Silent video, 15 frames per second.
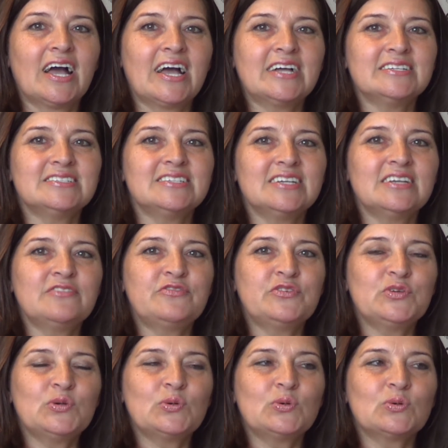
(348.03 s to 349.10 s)
and if
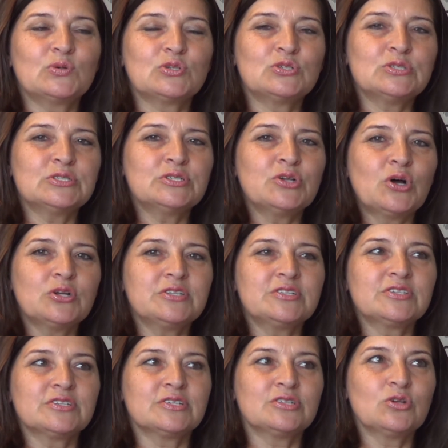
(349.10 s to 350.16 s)
you do
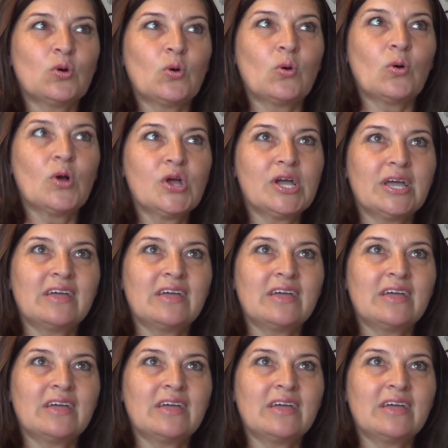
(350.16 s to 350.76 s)
not know